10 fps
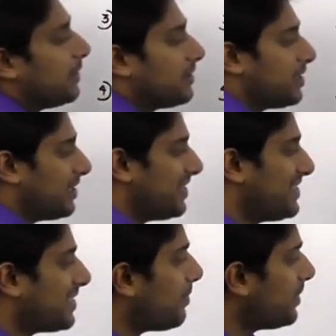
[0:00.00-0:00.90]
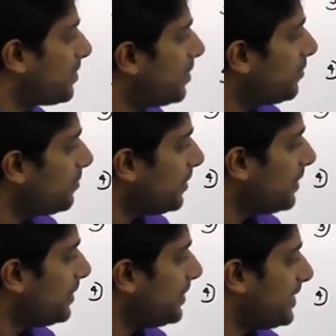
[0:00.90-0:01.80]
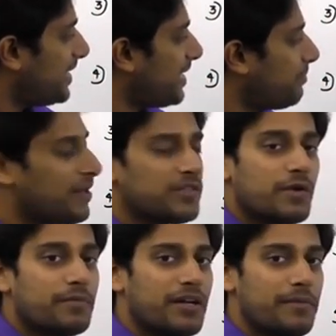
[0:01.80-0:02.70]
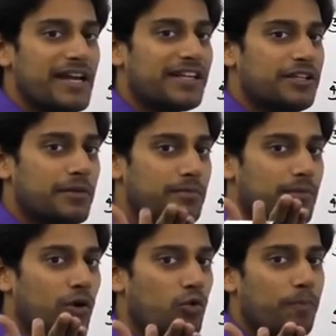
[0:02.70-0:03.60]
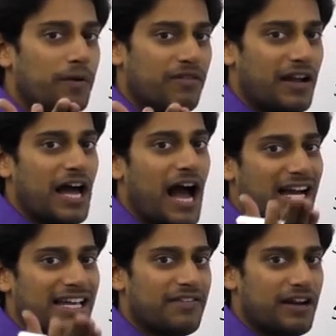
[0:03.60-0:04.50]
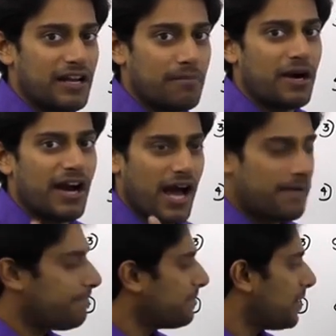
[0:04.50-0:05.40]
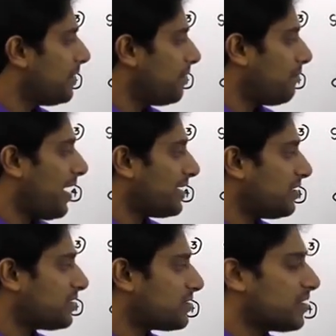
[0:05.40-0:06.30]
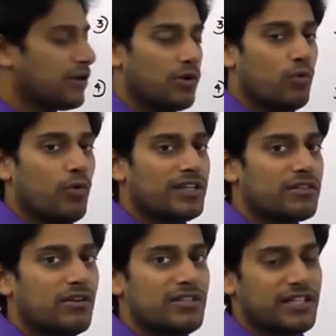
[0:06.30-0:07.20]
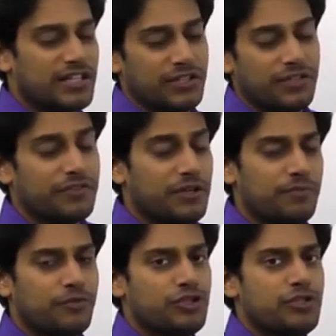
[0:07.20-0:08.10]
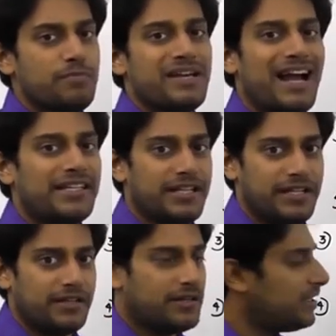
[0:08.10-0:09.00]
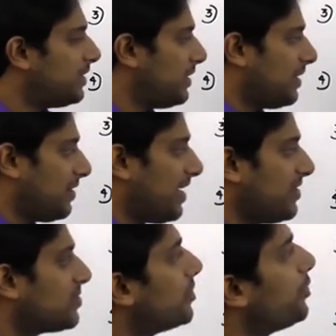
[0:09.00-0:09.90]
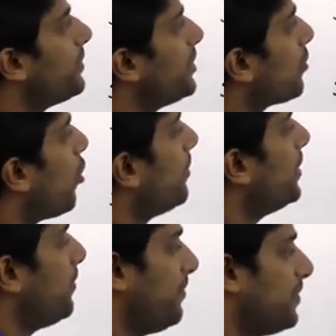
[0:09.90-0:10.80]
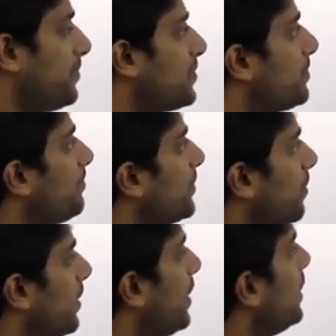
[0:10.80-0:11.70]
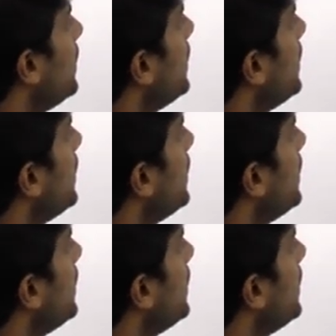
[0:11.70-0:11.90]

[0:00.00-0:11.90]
Achha, iska matlab, Tn plus 1 matlab ek term upar wala, aage wala, bada, minus one consecutive term which is behind it. That is going to be the common difference. Okay.